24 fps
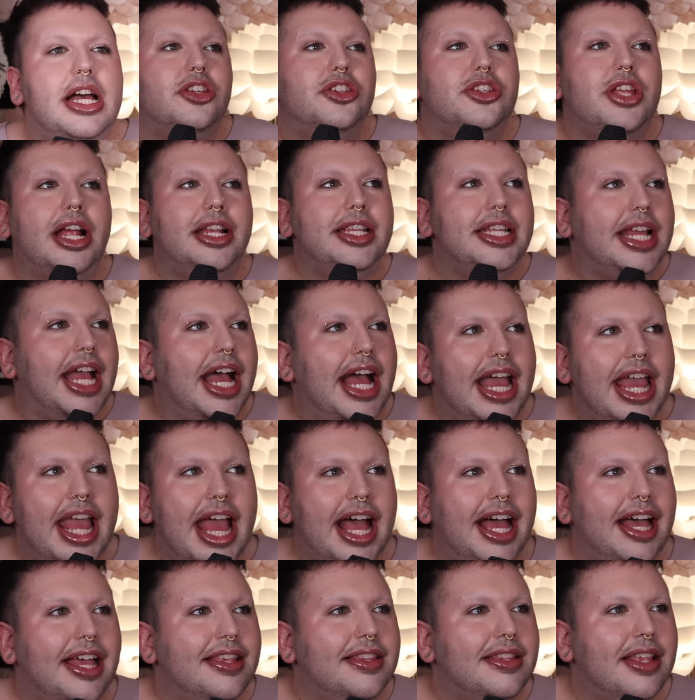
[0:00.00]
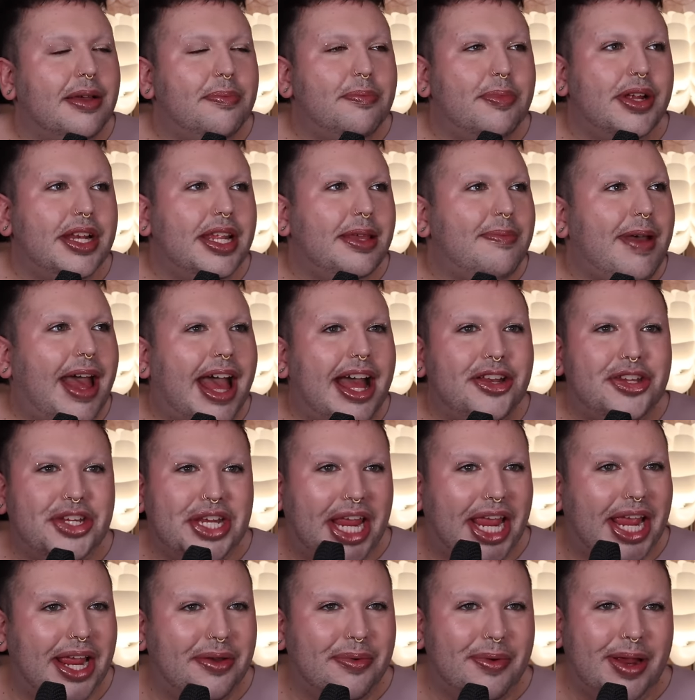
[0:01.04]
Chantecaille has a pretty bad
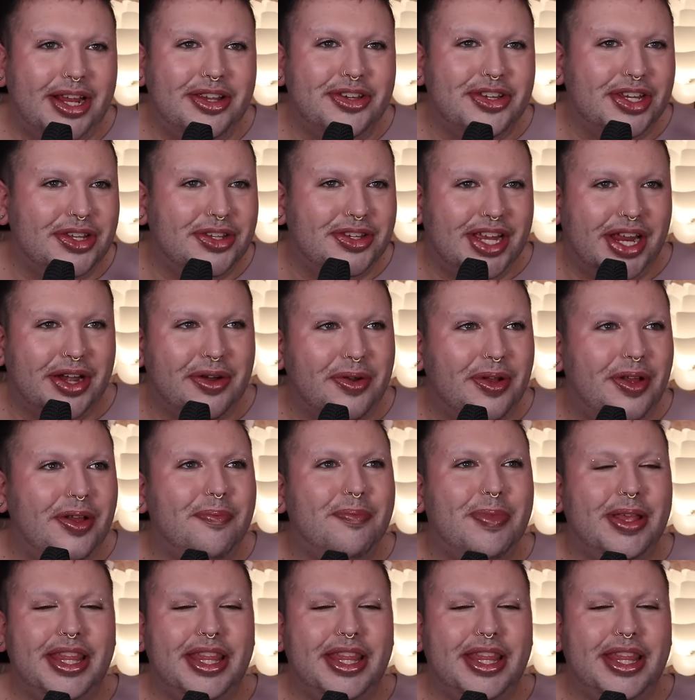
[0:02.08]
shade range in general,